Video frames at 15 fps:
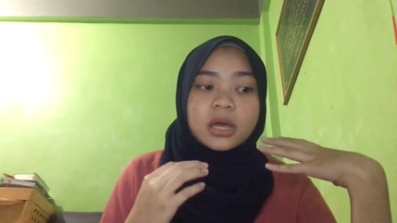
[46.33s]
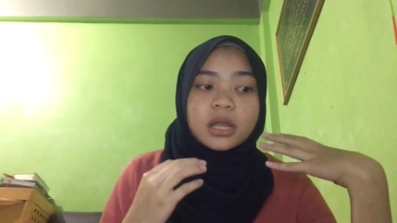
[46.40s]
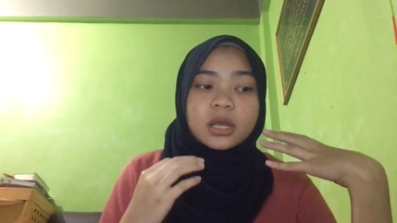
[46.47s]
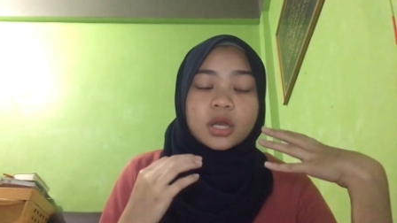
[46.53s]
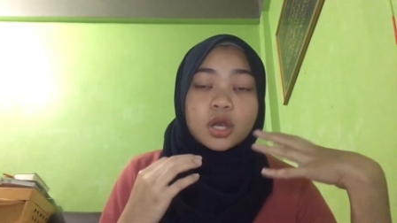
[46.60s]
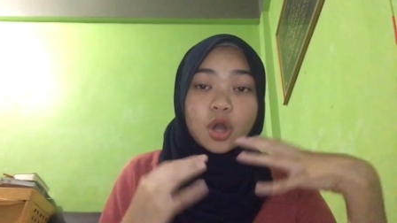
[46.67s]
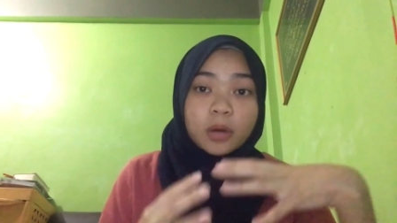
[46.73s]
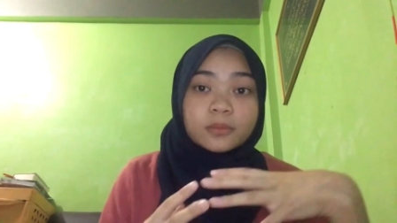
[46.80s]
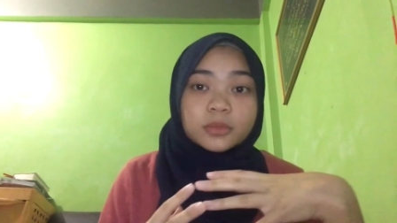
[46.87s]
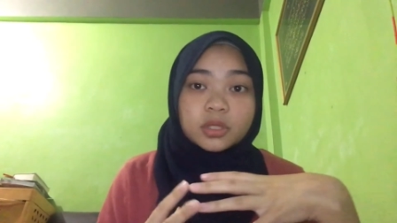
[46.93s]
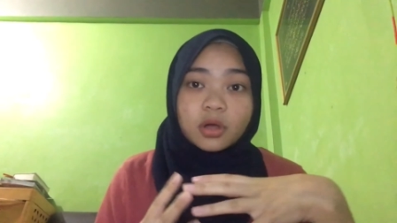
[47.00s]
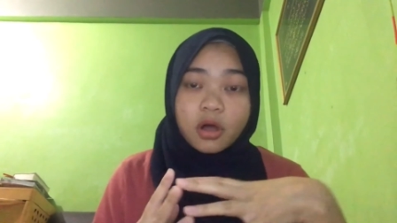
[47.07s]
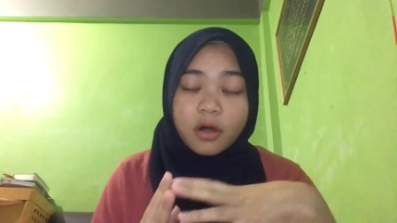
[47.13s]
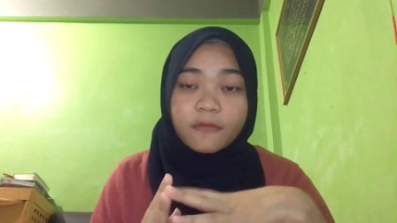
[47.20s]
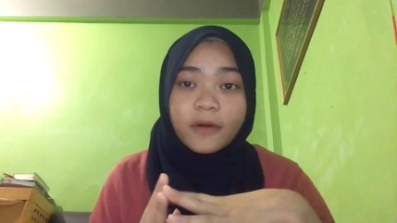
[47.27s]

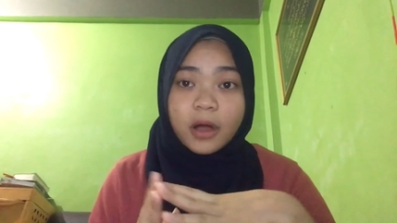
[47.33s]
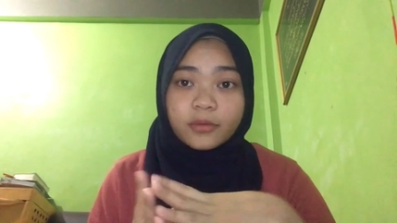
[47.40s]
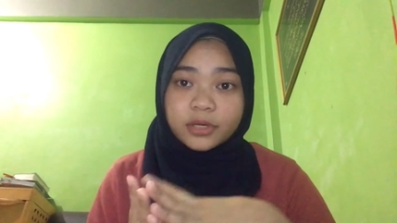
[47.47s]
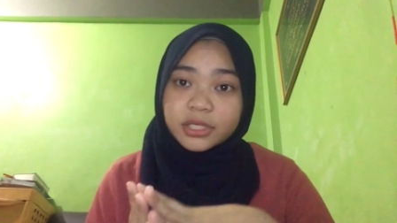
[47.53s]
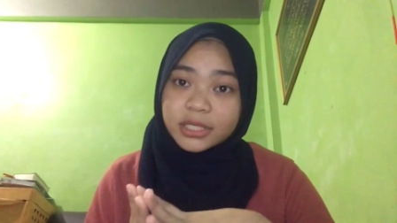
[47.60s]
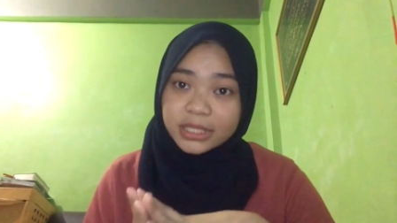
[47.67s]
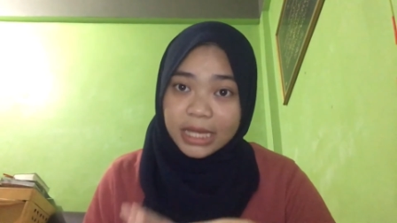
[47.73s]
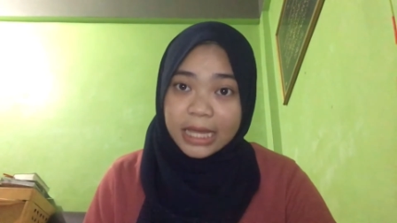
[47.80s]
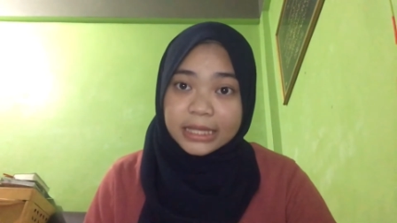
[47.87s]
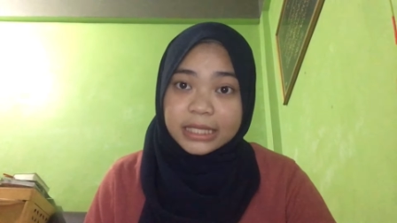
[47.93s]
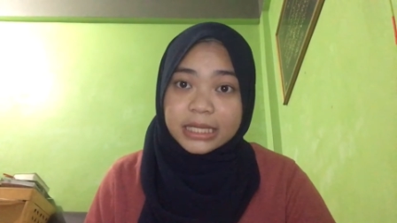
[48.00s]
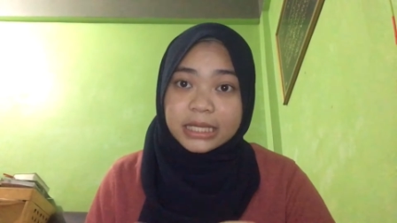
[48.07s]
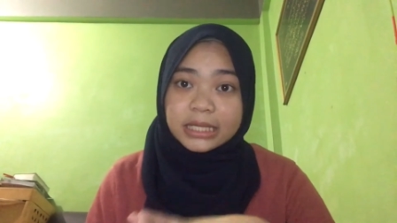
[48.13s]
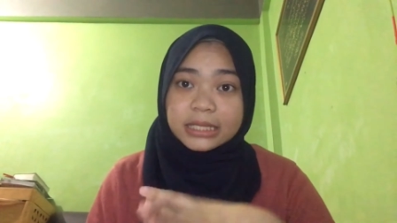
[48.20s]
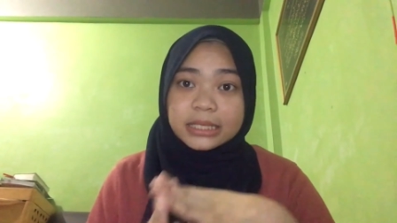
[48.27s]
norms of our
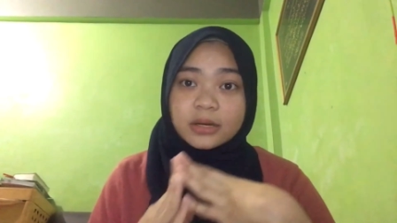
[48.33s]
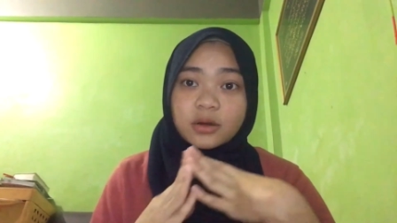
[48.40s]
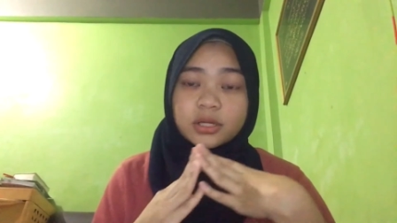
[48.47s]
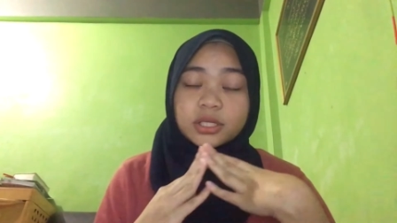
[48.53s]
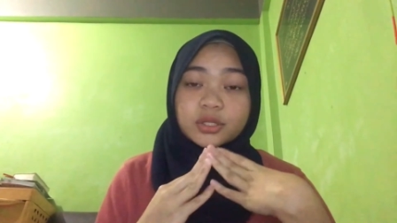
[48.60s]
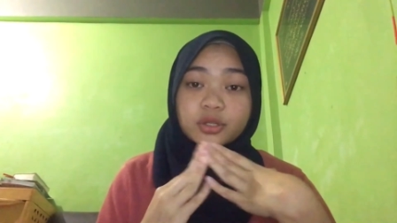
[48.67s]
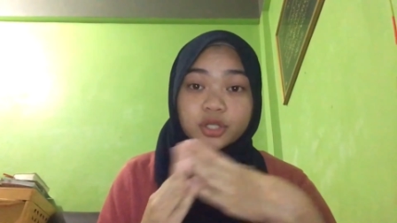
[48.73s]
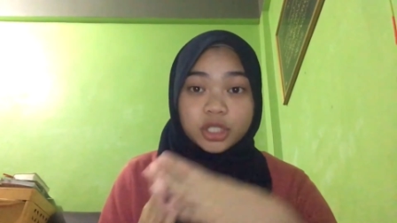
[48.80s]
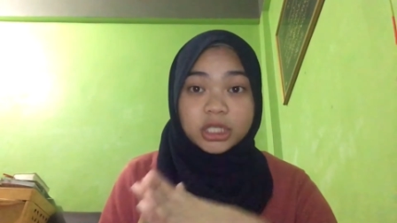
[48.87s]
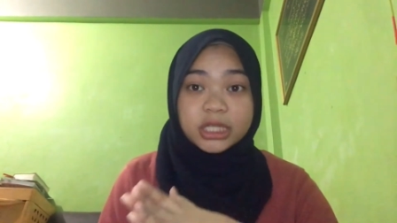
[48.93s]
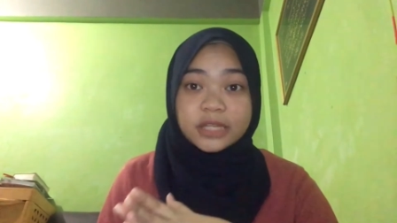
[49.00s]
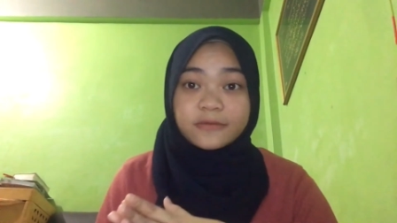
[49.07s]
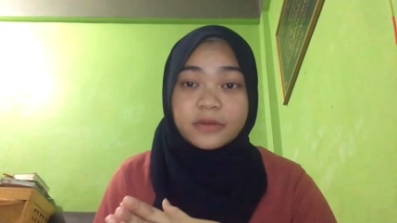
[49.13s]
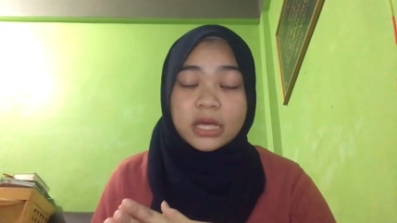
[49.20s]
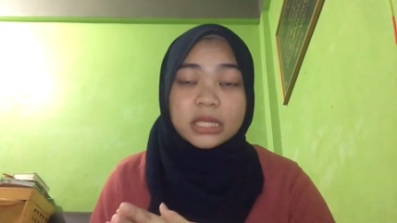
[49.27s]
society. So the social
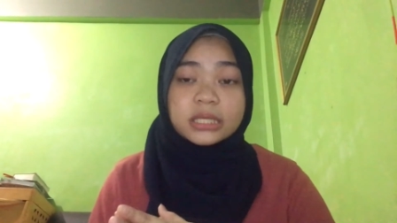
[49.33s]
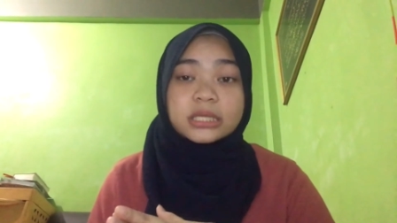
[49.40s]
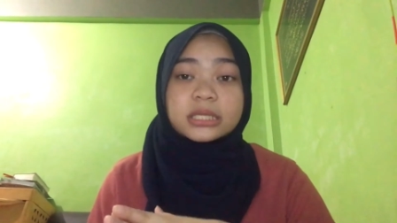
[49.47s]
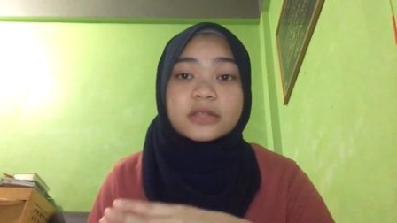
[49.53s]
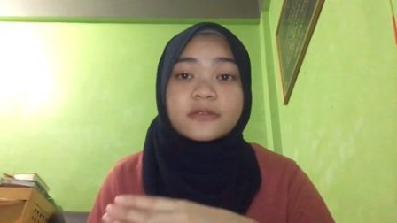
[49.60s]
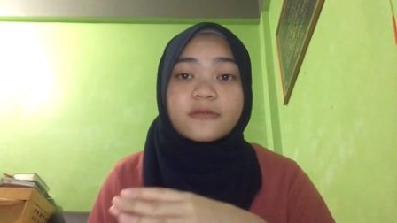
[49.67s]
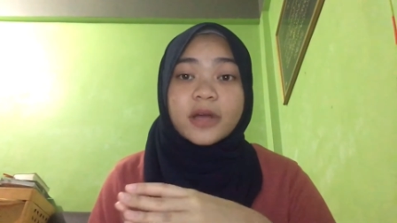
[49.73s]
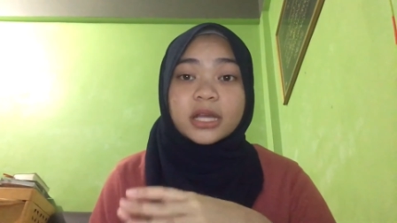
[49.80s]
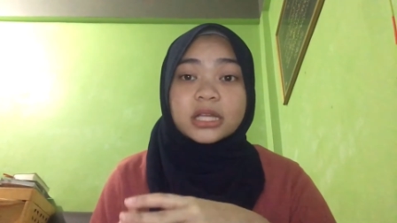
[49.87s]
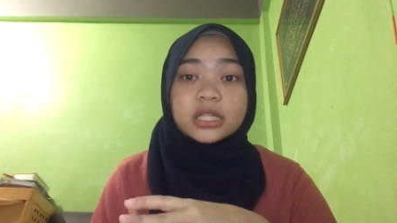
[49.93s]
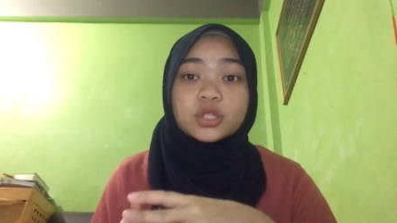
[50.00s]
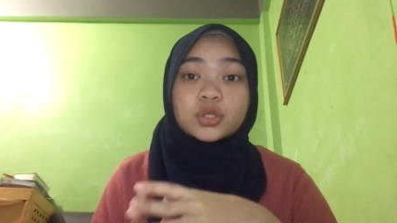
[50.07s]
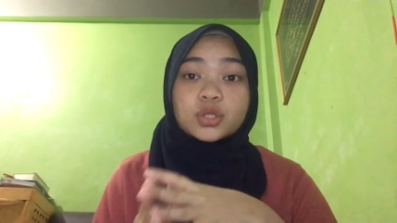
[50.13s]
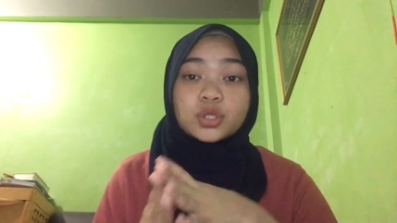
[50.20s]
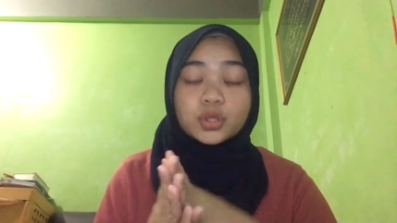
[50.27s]
deviance divided
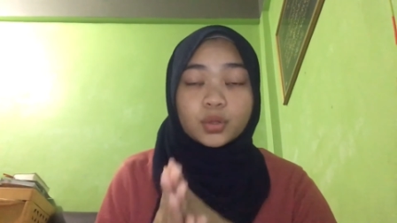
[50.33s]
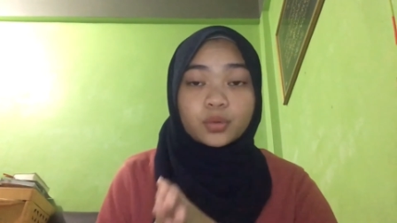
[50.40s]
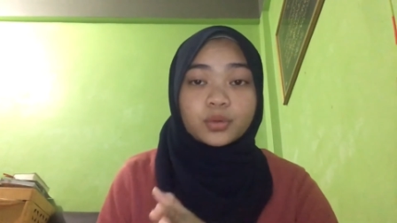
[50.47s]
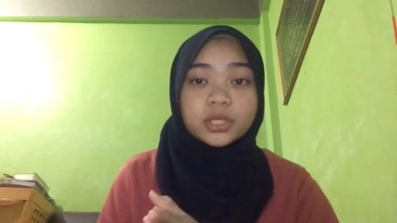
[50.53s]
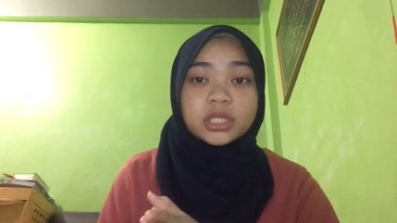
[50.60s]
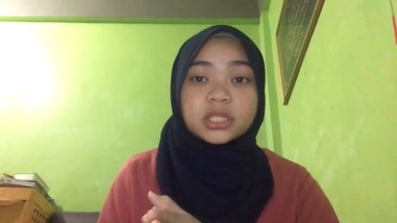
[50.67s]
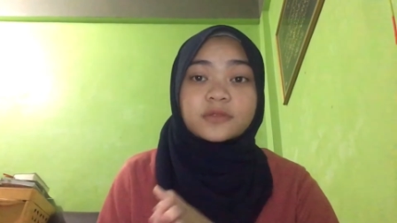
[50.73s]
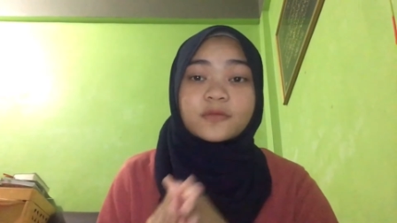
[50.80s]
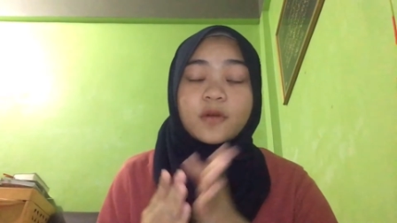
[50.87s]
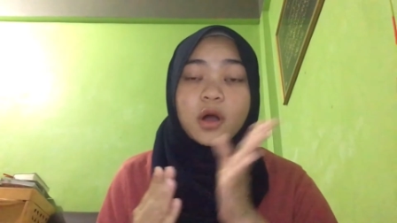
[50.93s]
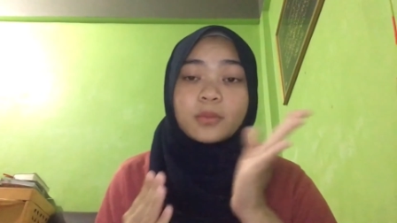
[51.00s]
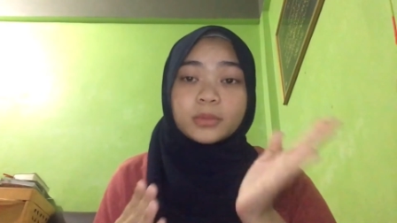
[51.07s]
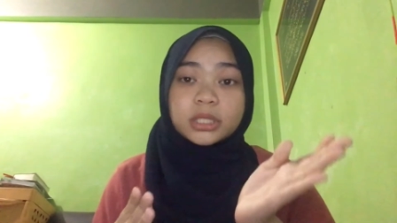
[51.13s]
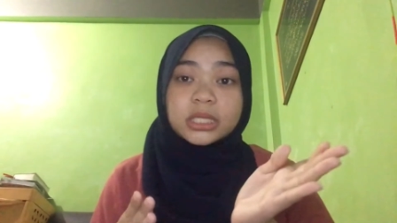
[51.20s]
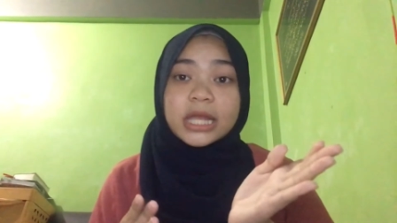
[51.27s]
into 2, which is
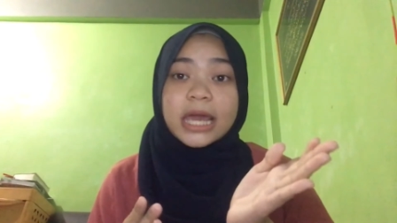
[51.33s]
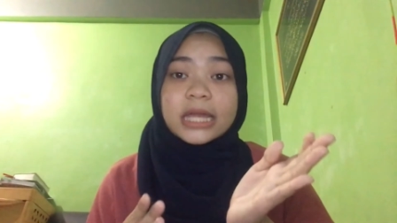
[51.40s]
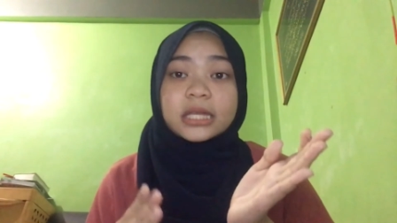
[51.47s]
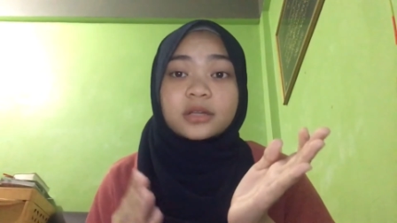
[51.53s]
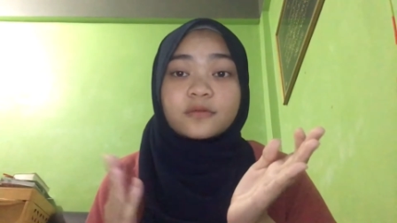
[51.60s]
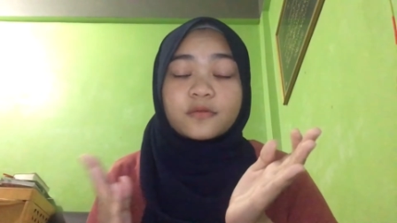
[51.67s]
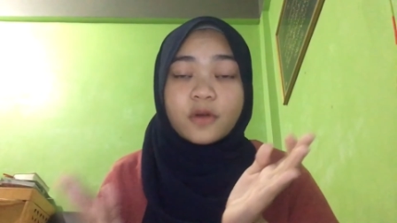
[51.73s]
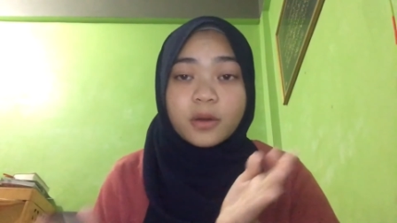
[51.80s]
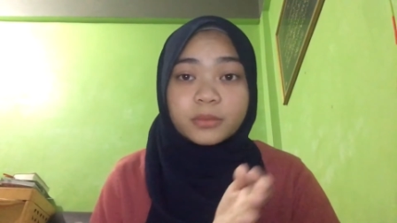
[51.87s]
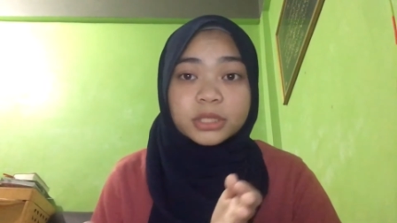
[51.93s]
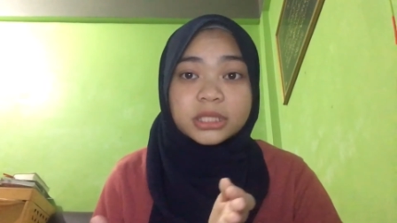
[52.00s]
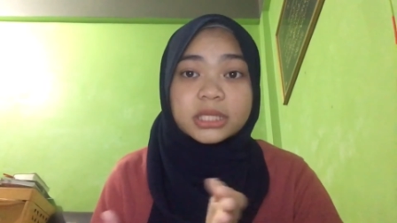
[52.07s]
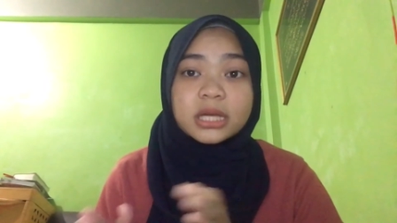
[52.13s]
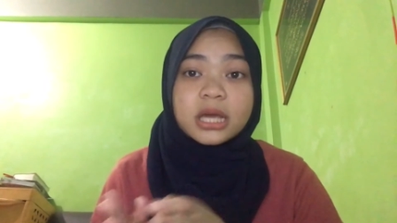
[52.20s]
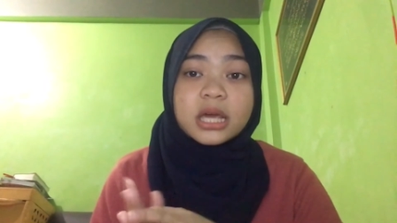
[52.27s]
formal and
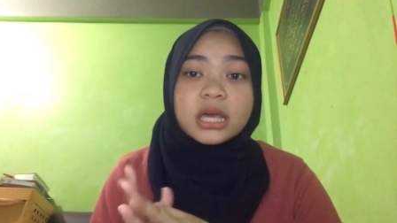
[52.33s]
informal.